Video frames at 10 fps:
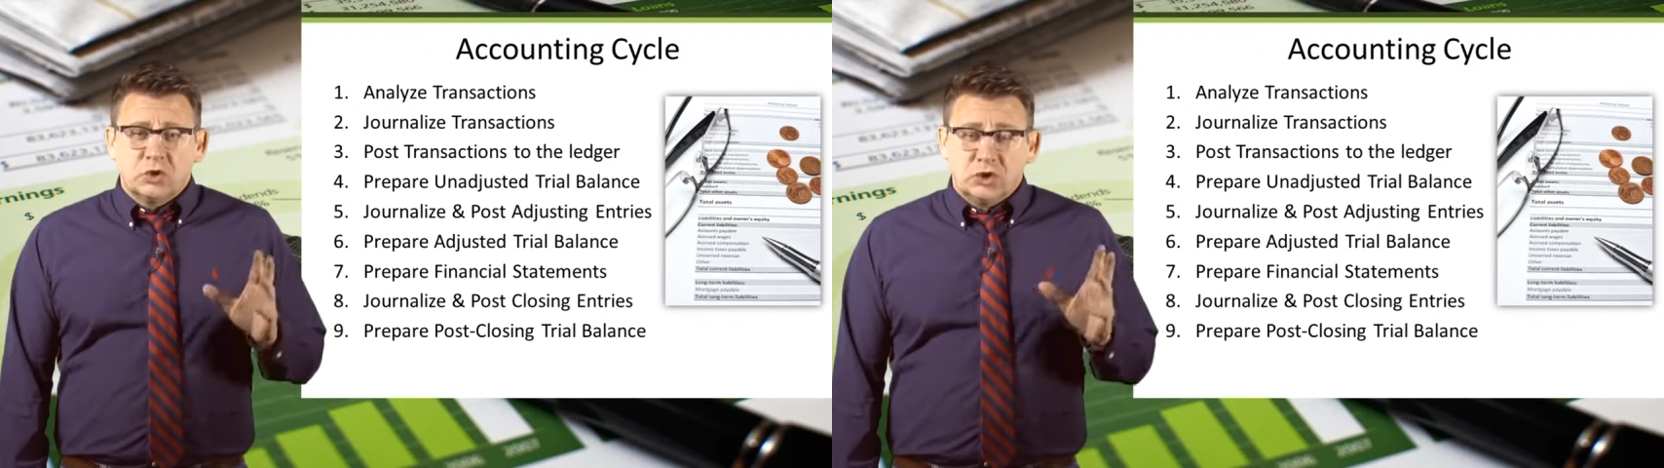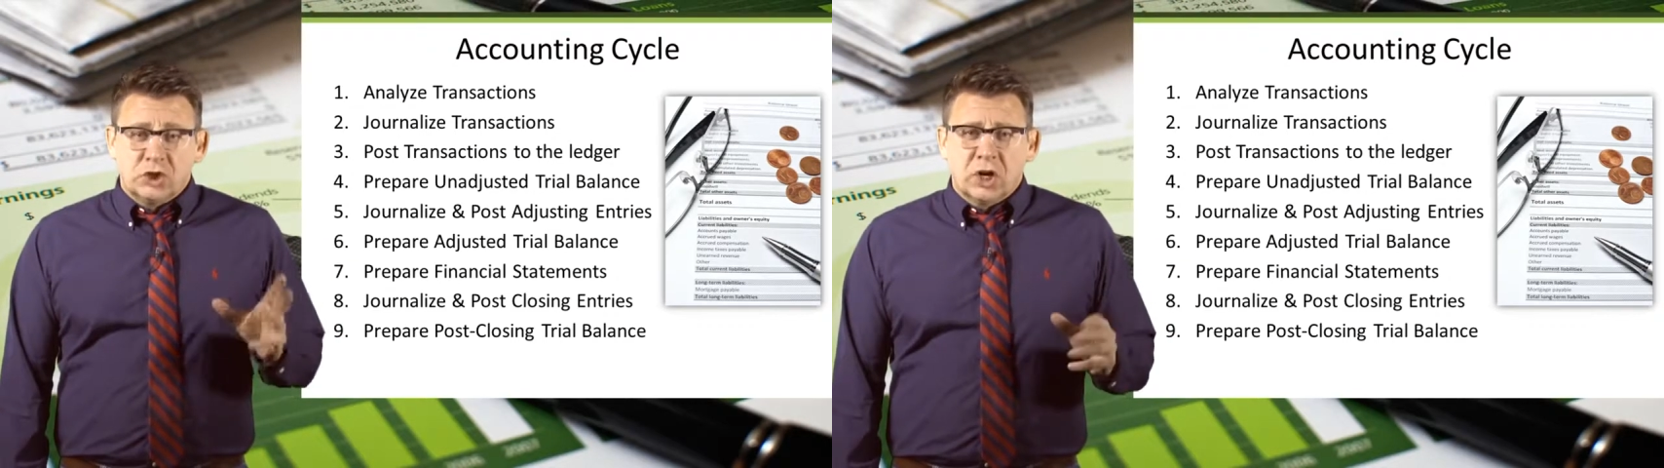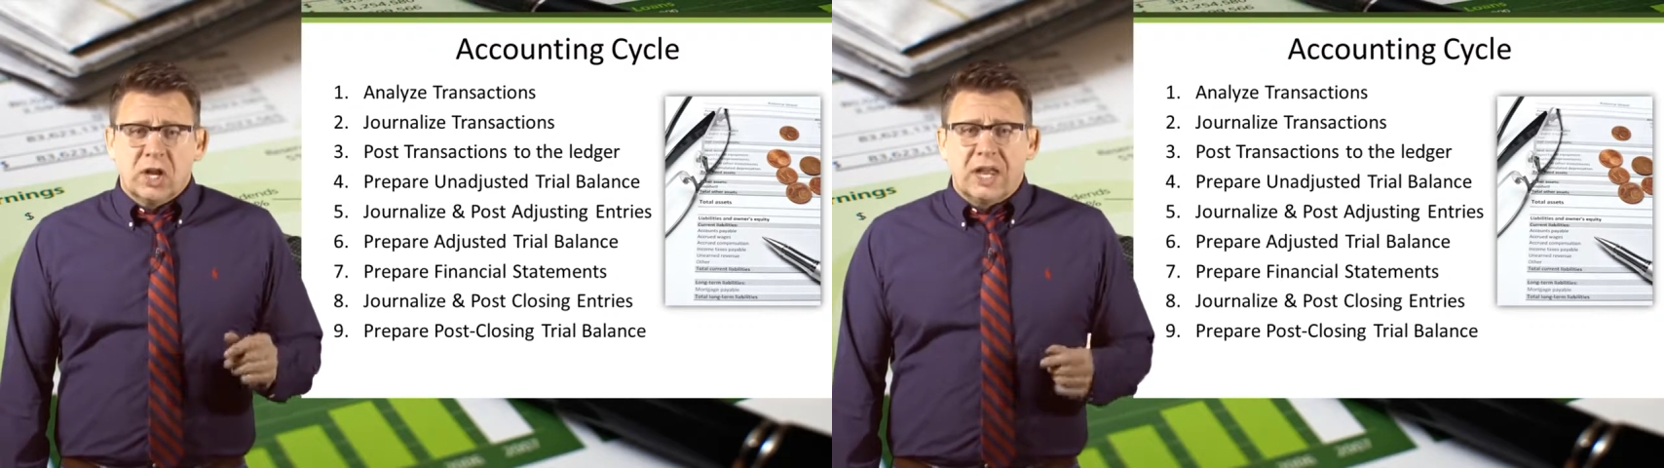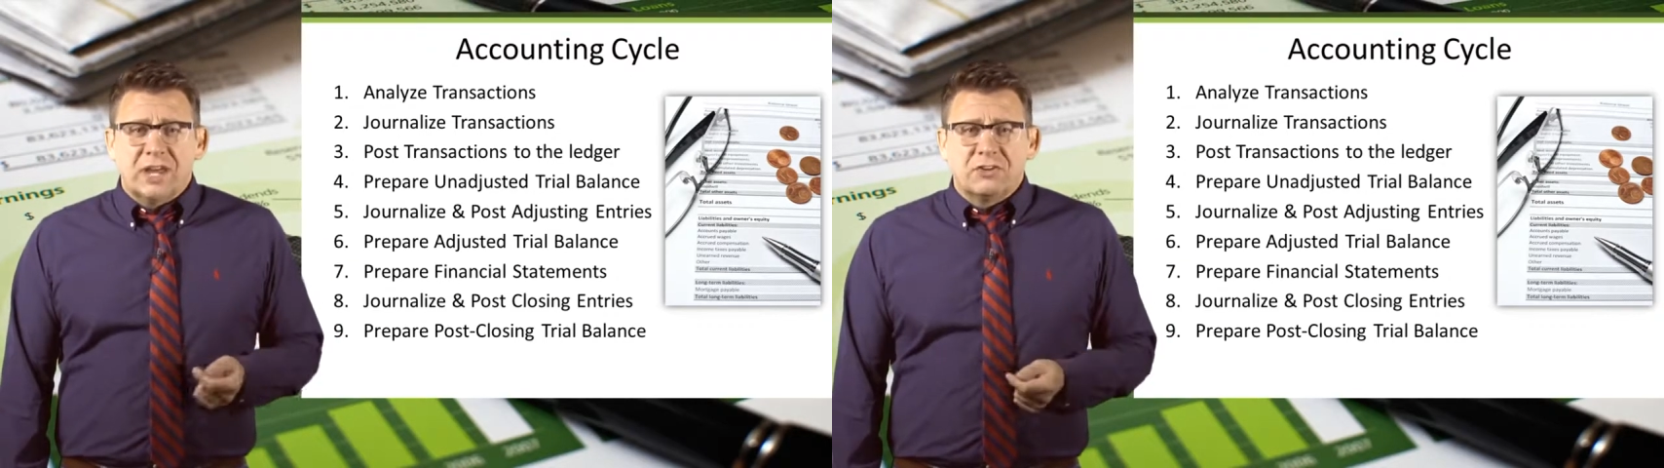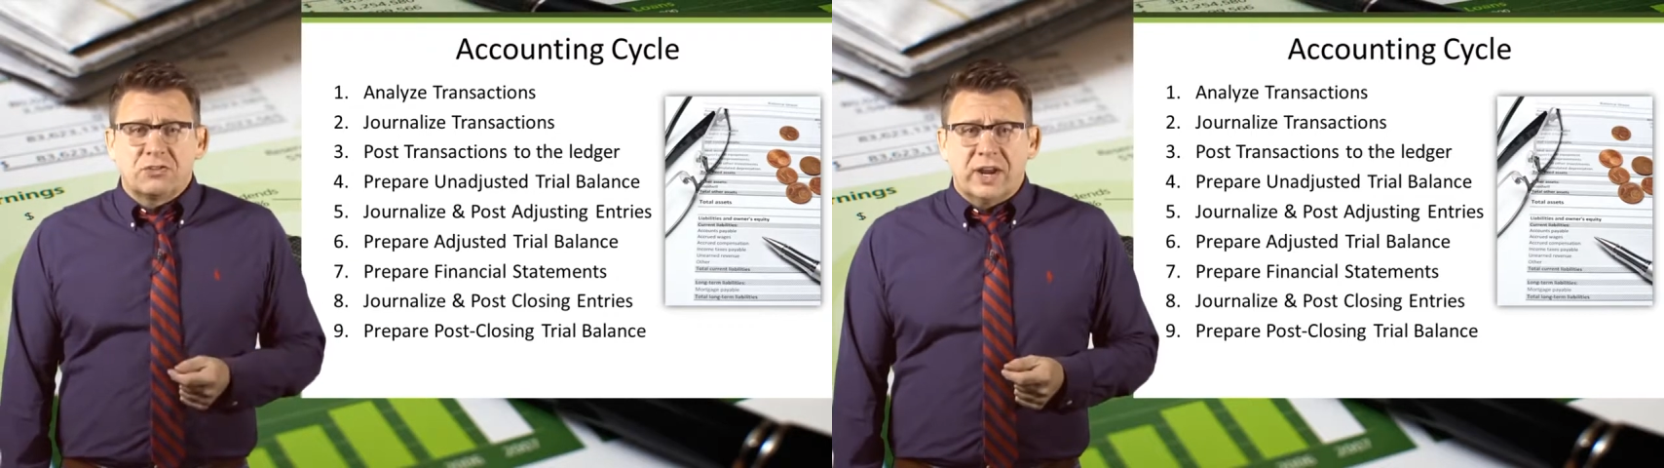
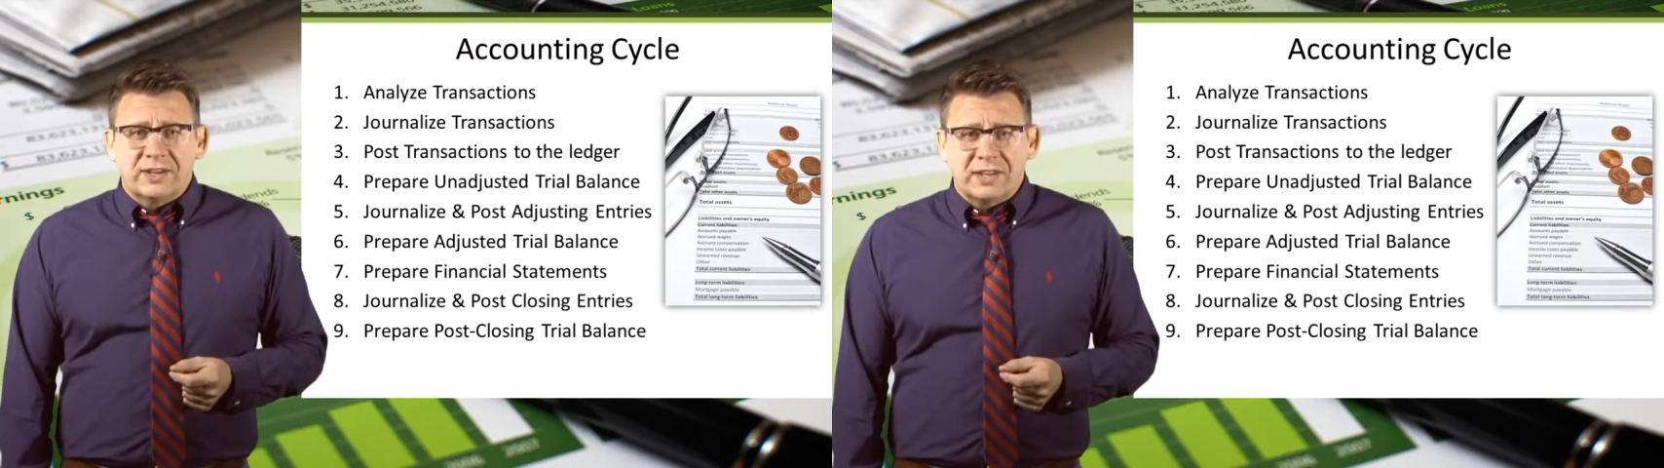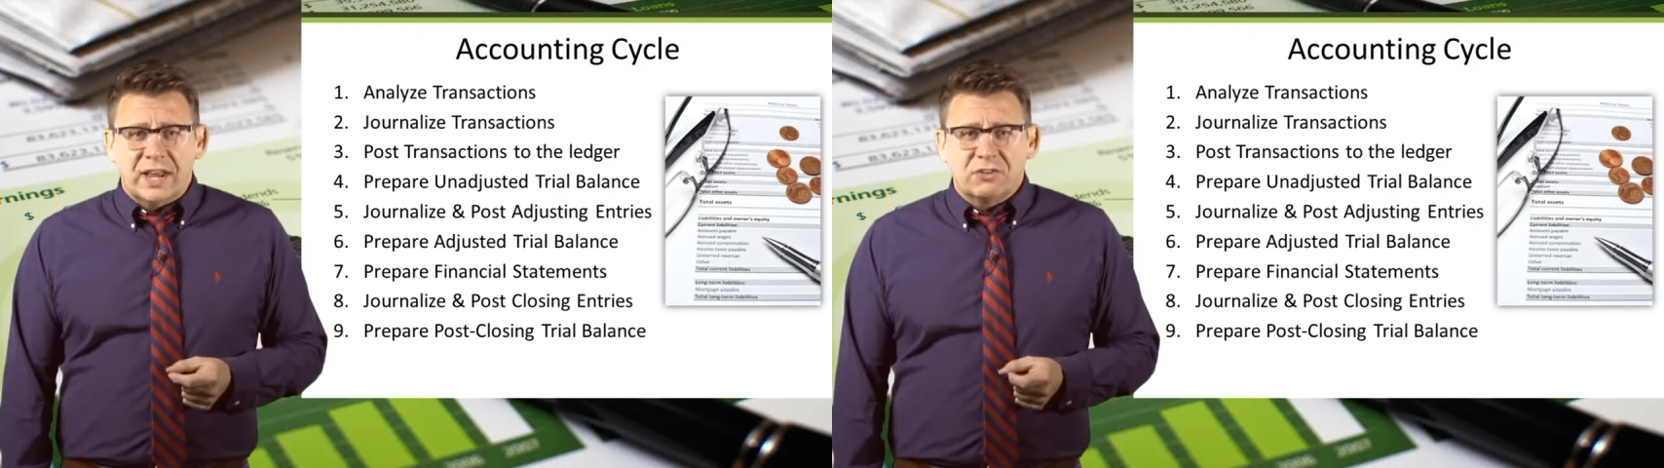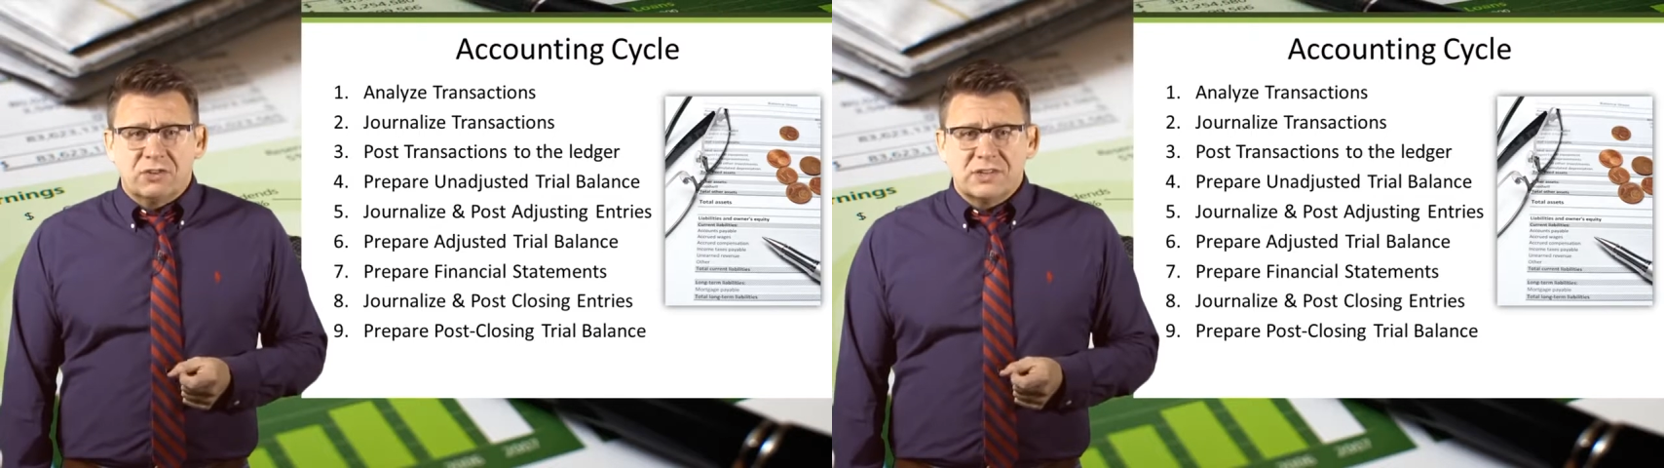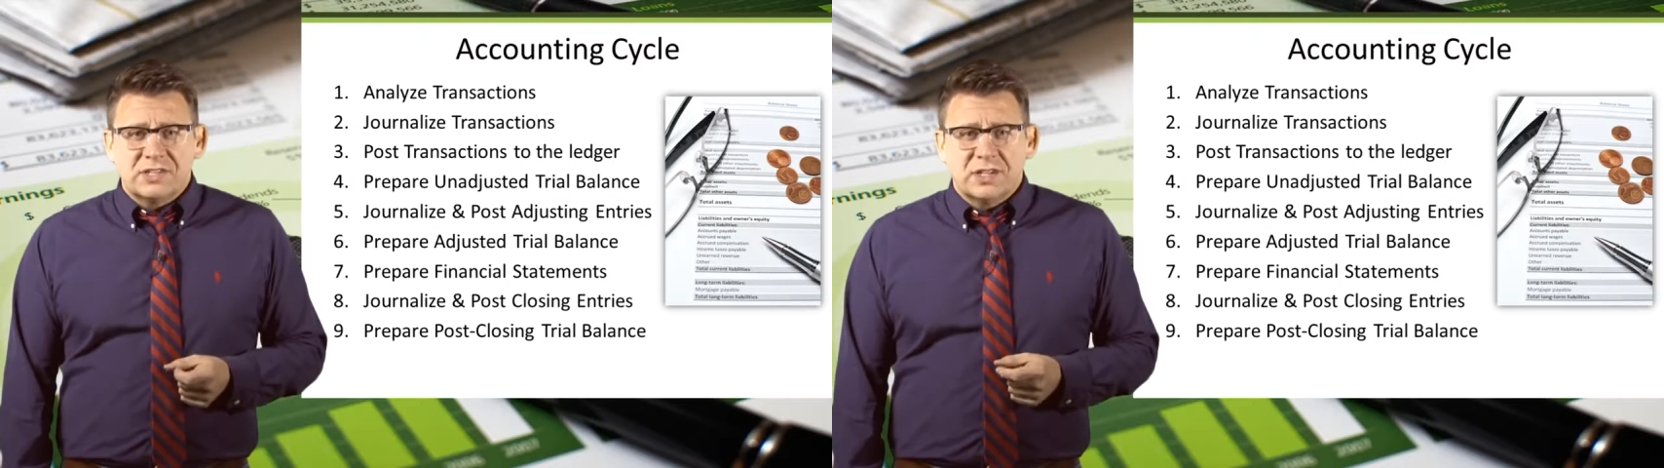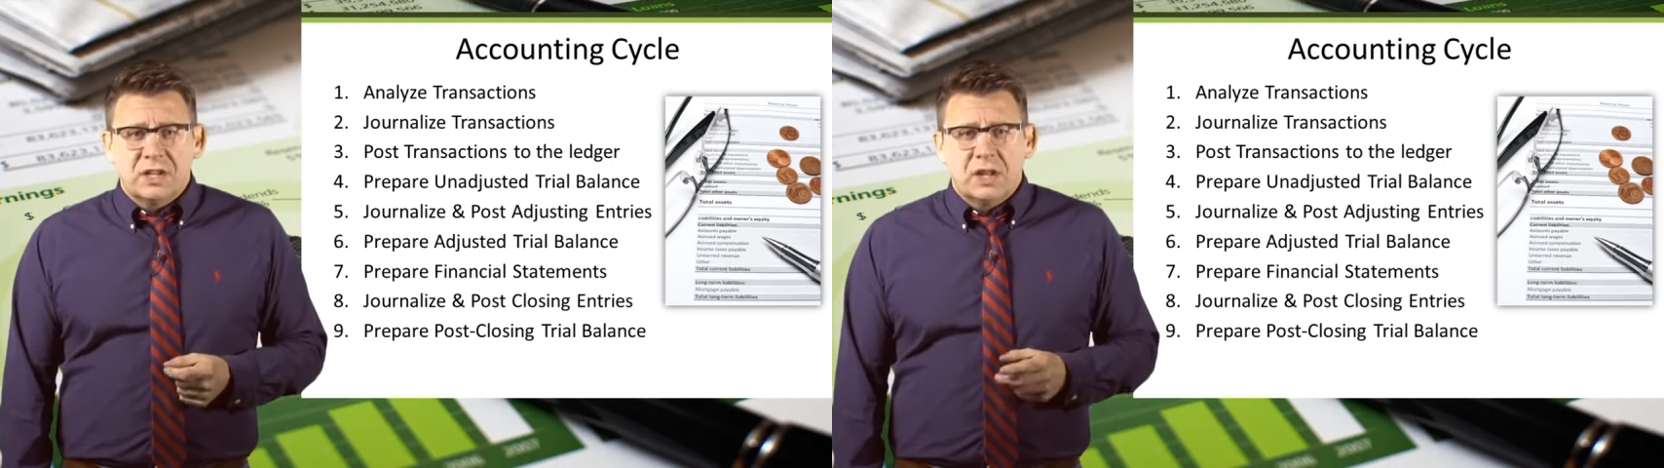journalize transactions,